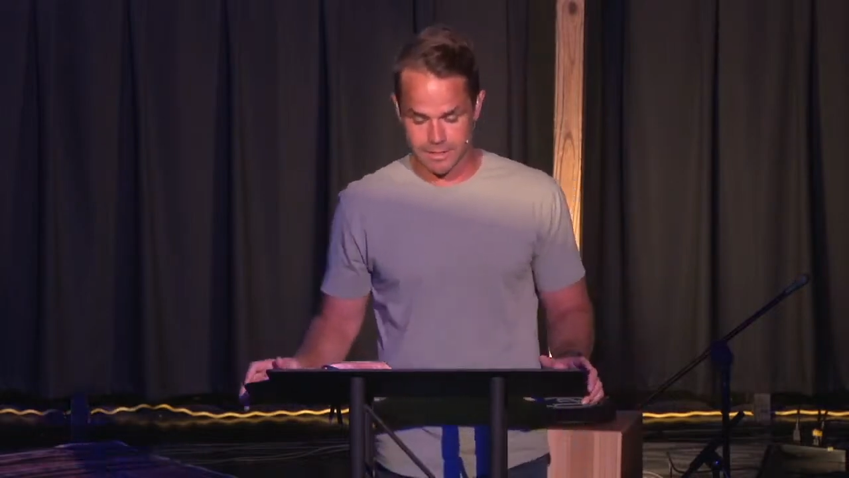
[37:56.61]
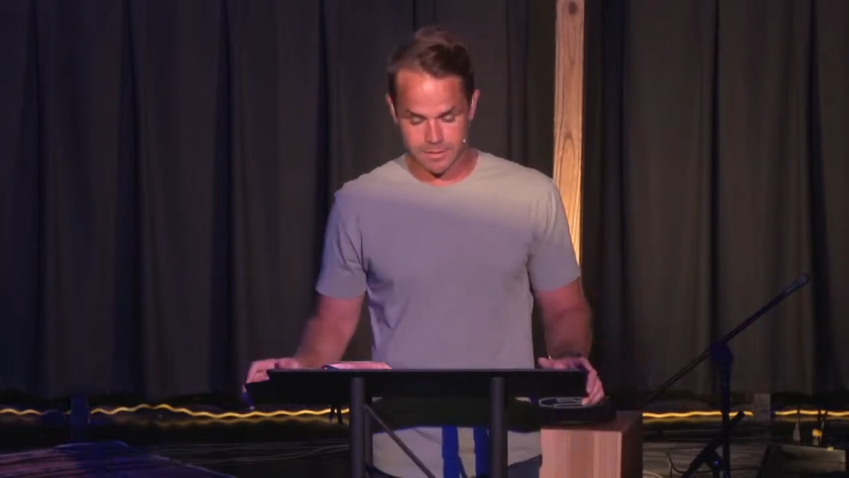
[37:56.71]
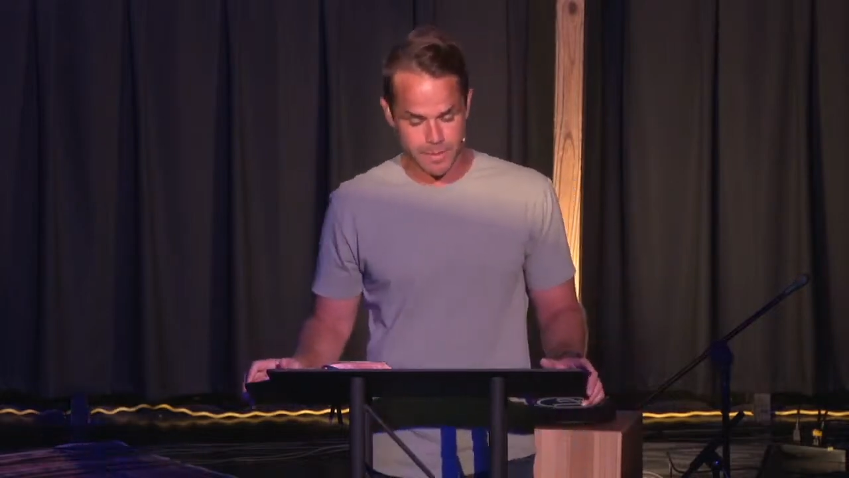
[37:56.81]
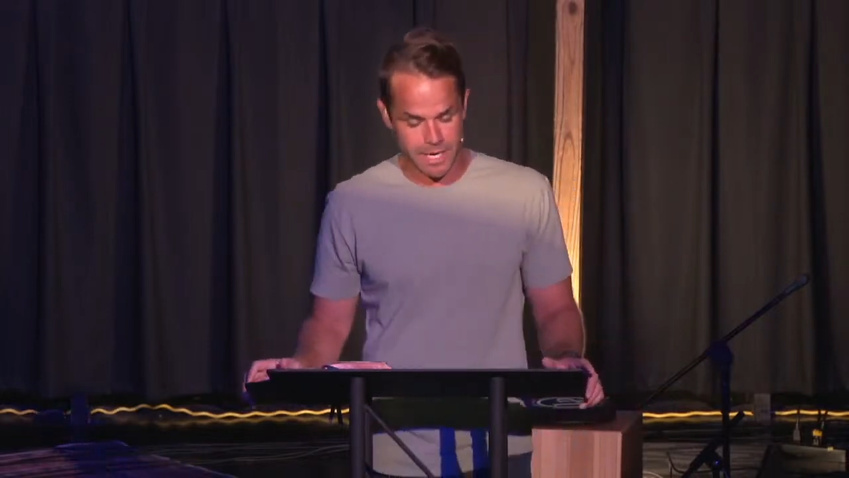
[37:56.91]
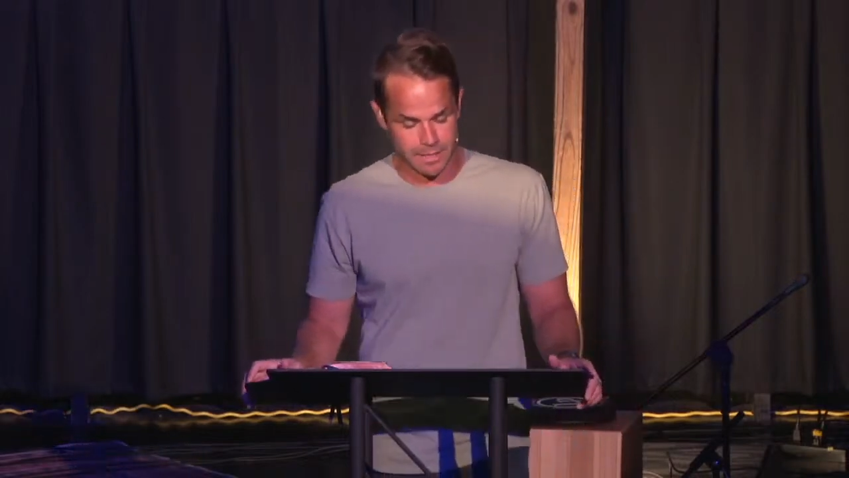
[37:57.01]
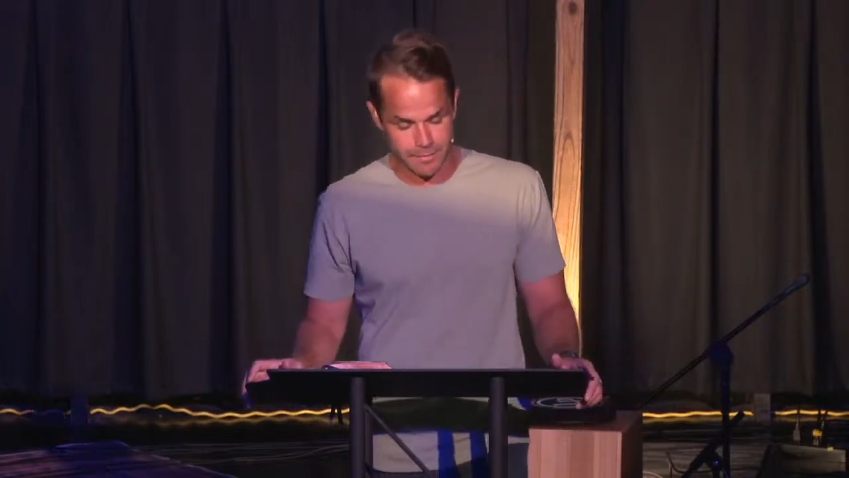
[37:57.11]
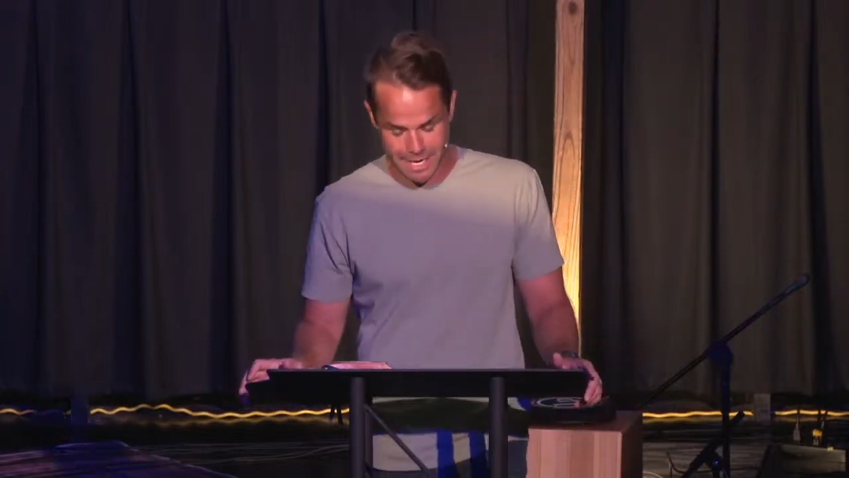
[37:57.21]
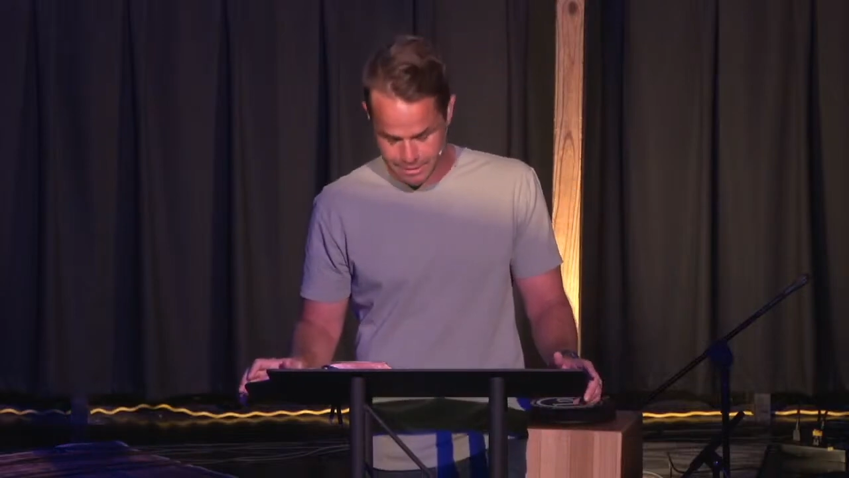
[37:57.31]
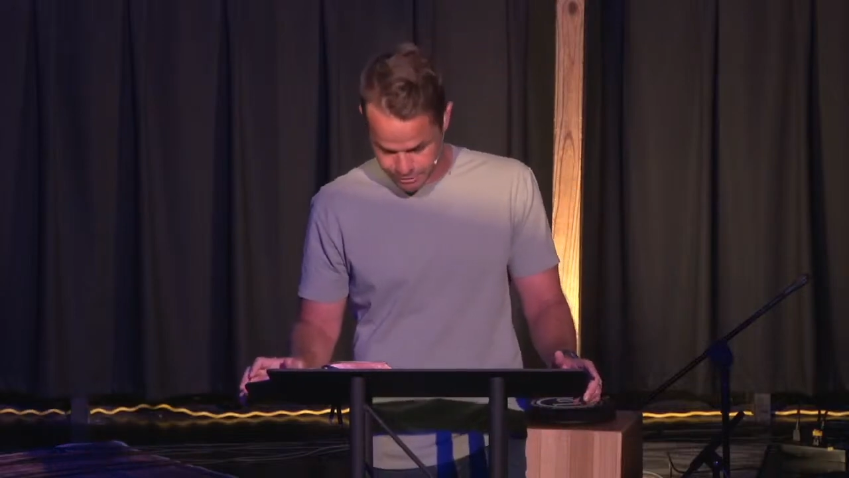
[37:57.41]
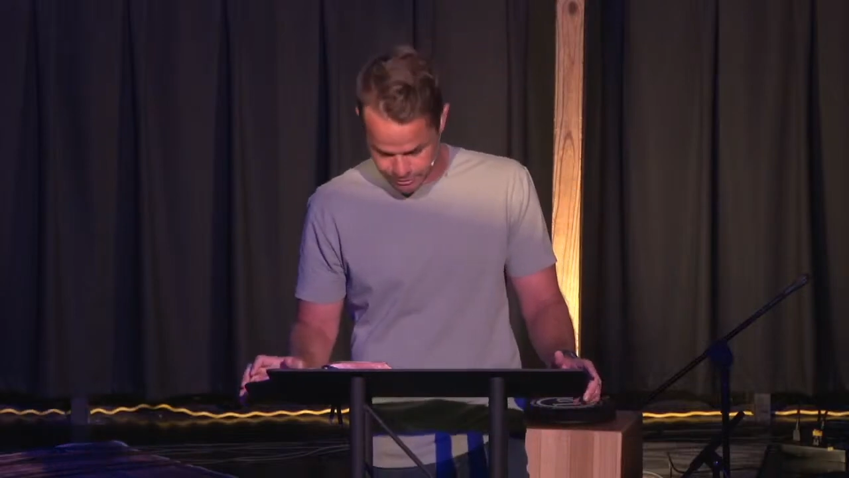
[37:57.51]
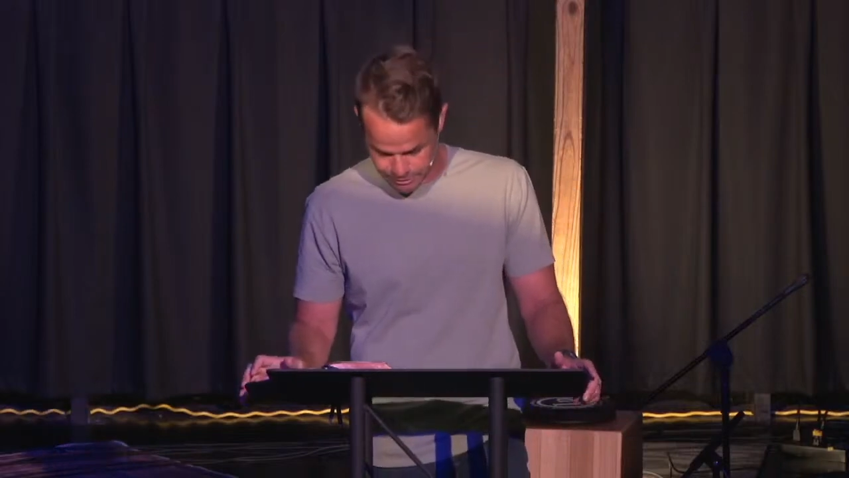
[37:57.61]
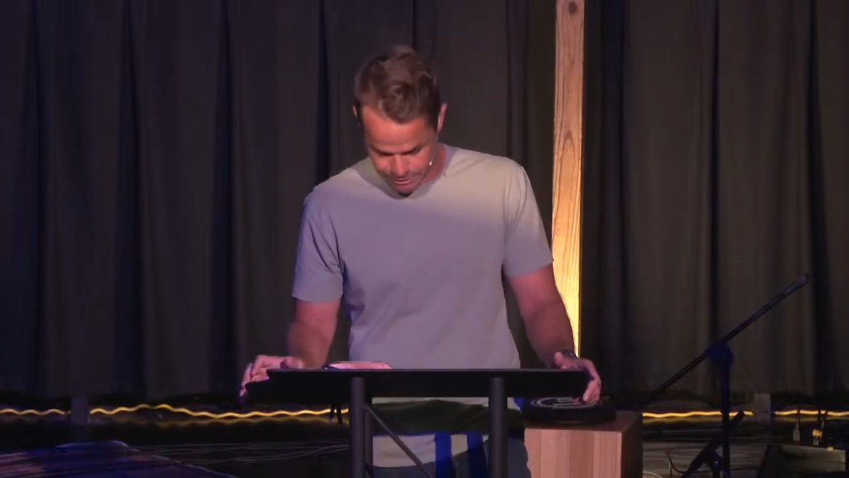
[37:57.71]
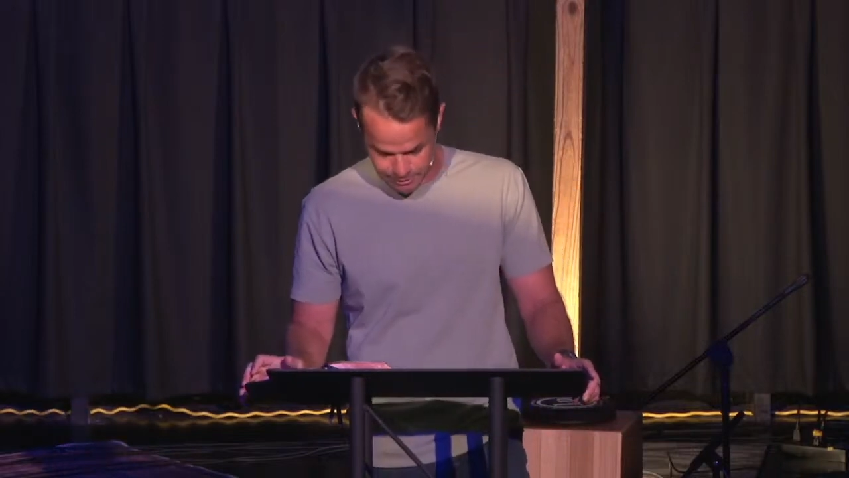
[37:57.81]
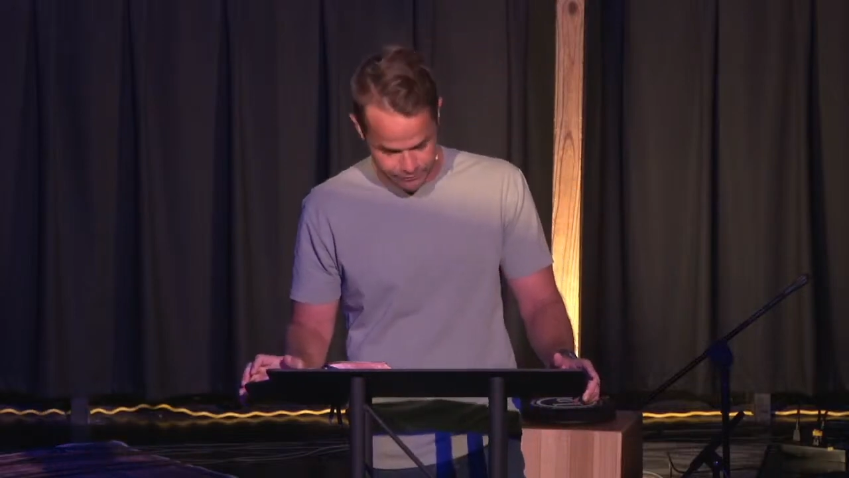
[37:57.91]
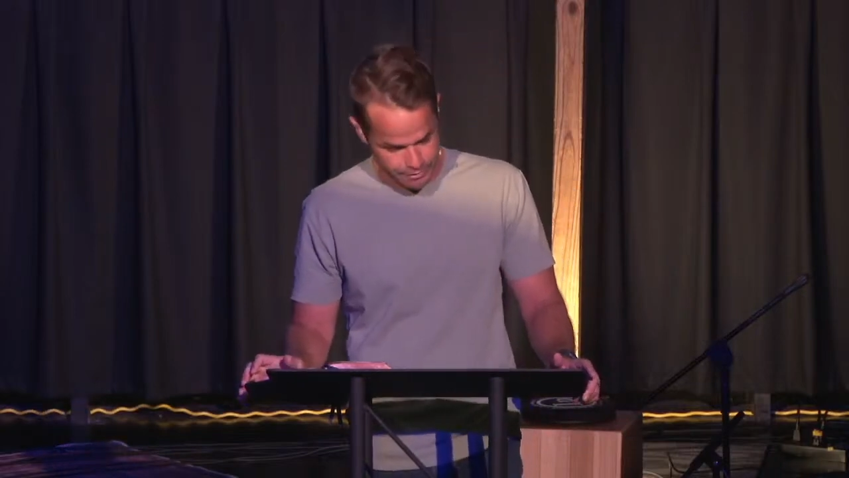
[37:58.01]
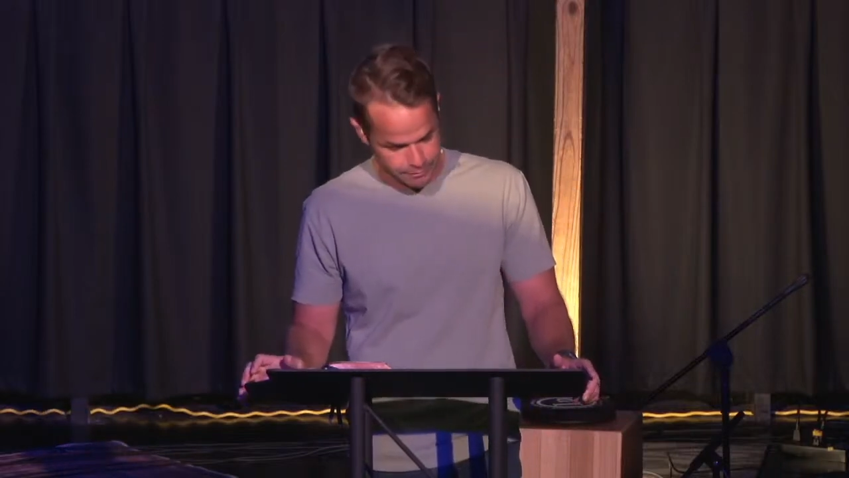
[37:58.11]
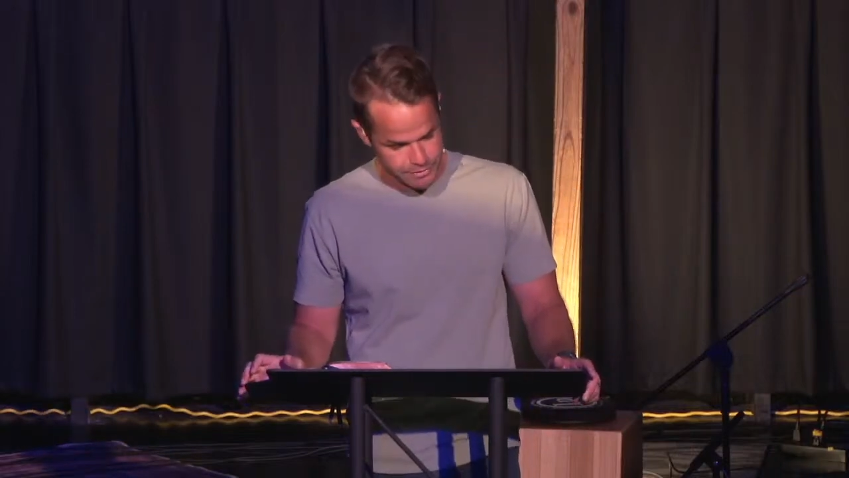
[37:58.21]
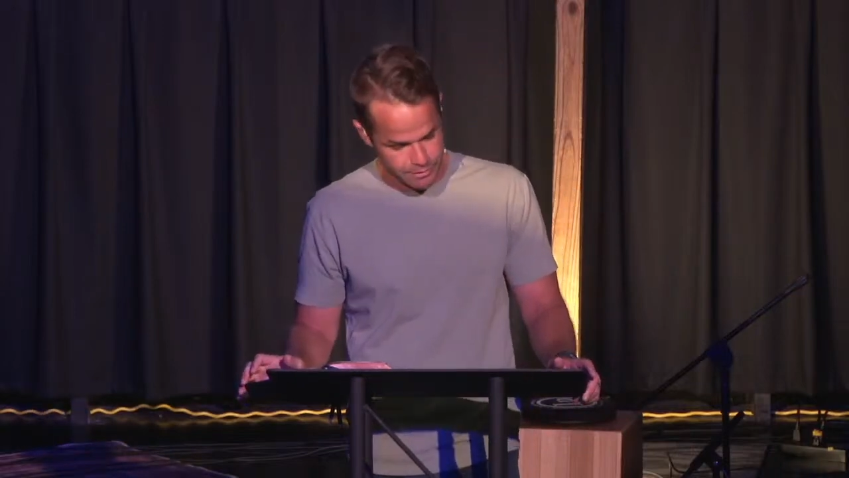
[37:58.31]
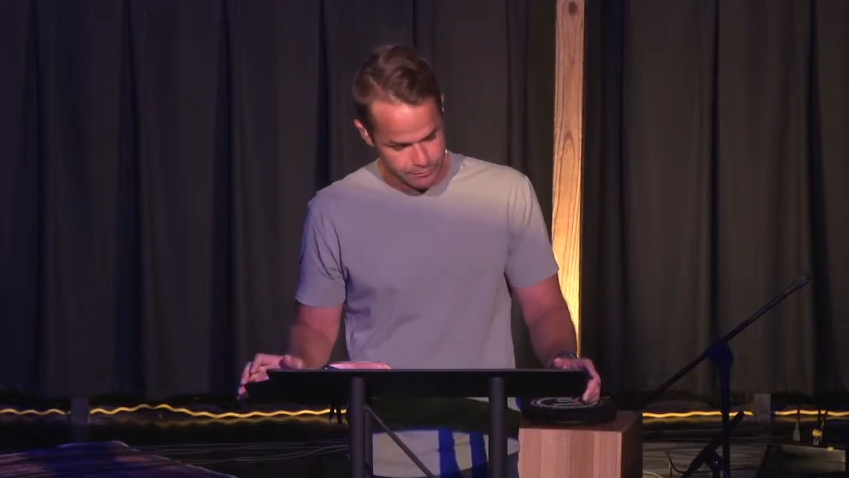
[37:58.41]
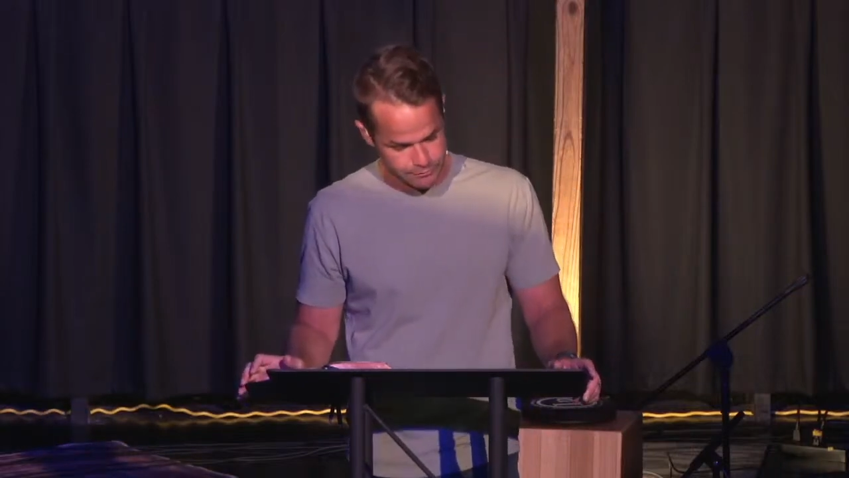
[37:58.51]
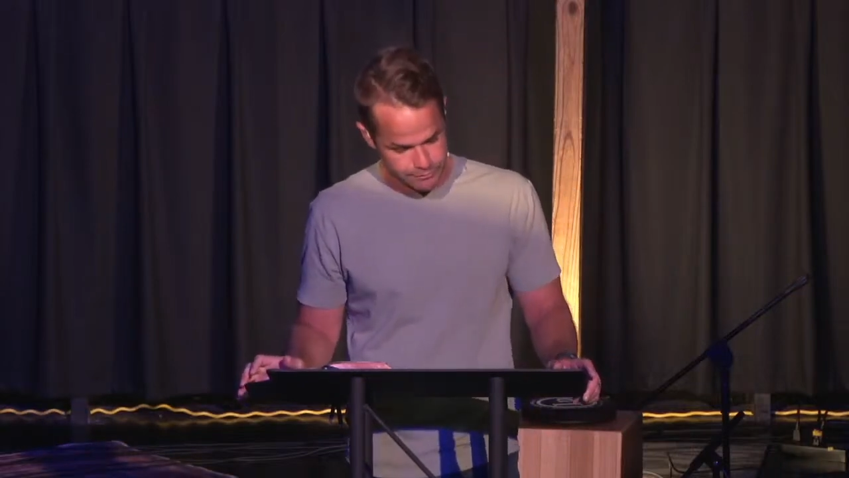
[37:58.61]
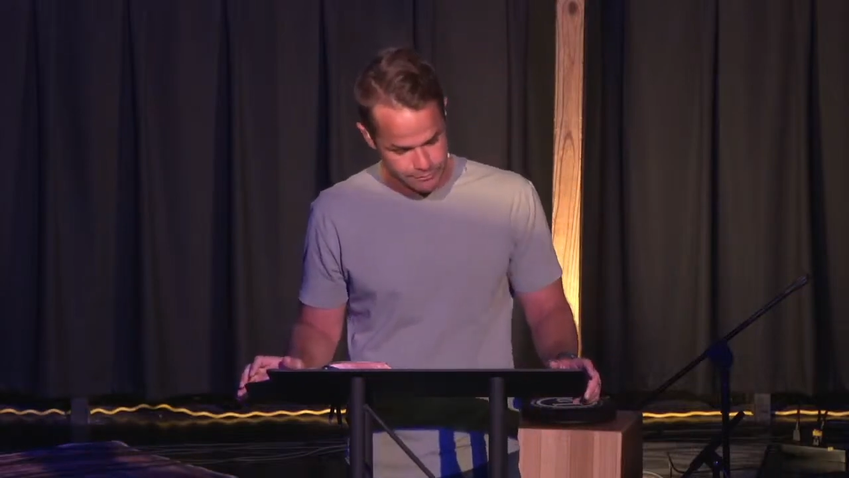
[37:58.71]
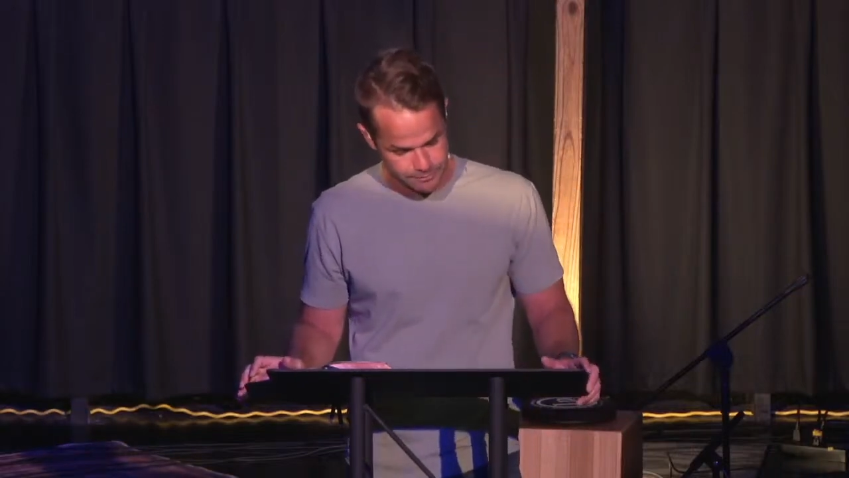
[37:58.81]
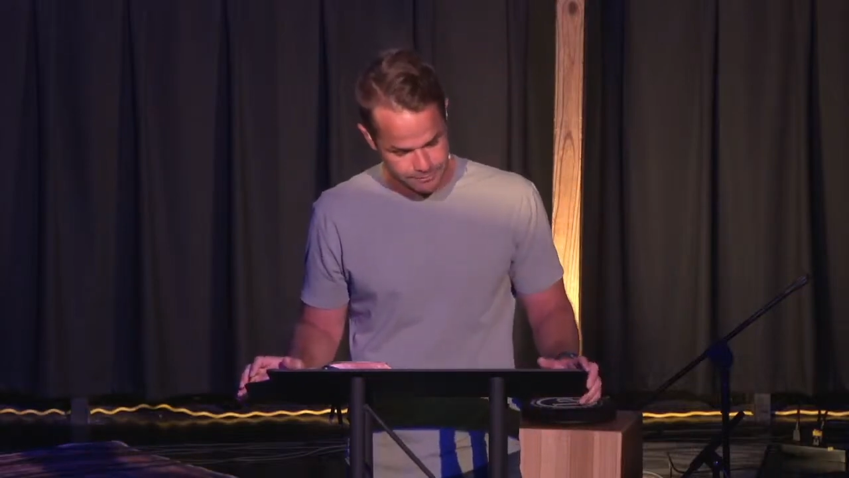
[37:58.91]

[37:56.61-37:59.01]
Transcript: his pagan masters had given themselves.